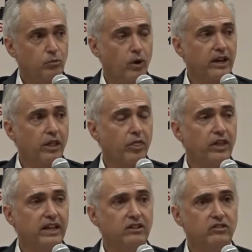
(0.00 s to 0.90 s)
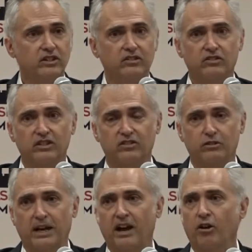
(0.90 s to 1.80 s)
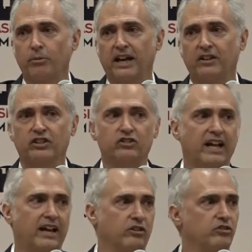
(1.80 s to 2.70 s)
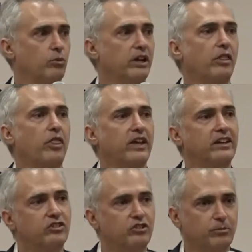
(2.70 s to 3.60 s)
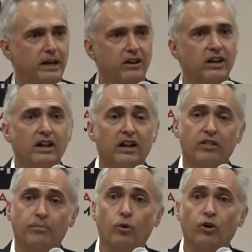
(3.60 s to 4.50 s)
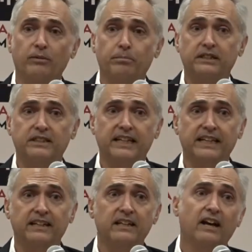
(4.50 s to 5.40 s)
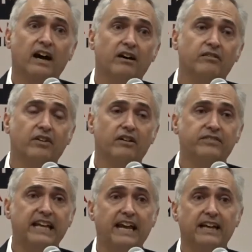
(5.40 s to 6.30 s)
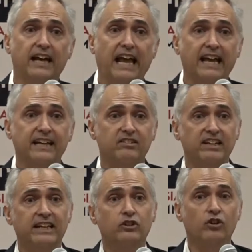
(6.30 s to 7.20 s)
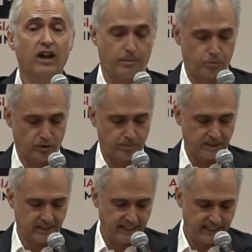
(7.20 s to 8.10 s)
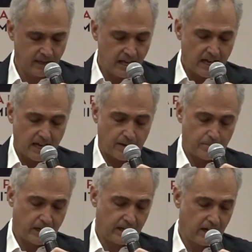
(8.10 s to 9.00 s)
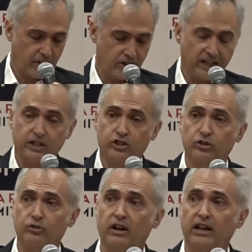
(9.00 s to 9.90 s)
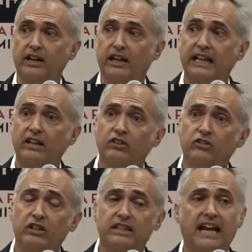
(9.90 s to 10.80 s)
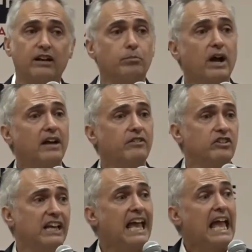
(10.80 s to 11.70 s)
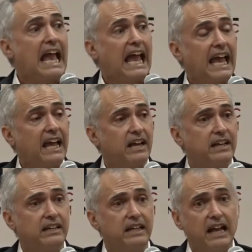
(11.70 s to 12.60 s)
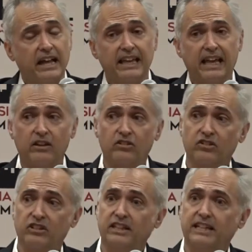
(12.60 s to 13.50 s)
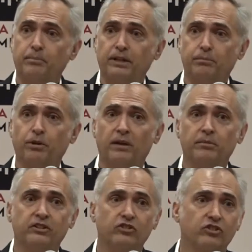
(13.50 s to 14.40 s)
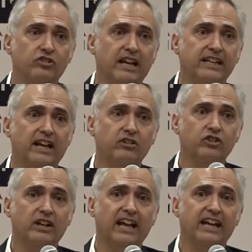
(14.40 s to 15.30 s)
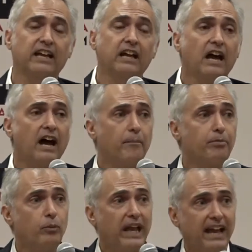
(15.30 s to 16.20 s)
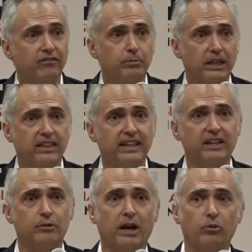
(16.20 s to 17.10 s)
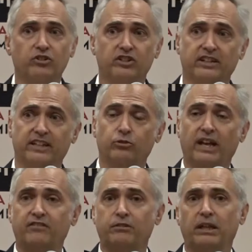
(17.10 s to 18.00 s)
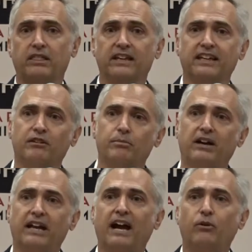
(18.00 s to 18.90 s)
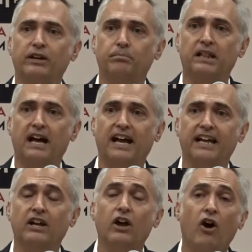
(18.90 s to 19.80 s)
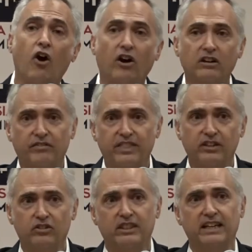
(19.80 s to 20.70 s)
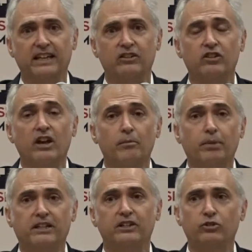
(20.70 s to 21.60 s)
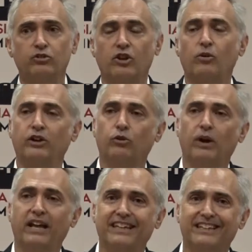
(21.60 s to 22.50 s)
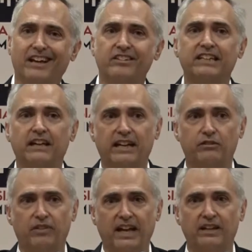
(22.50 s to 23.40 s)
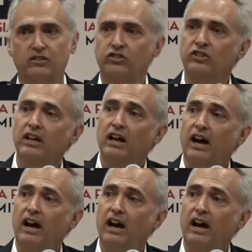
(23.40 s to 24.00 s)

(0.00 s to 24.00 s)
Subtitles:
One of the things is about harmonizing standards. One of the things is about the portability of data and its interoperability. Another issue is data privacy. And I think as the Deputy Prime Minister said yesterday, we have to be thinking about resilience. We have to be thinking about how we apply all of these things, but to do so in a way that doesn't advance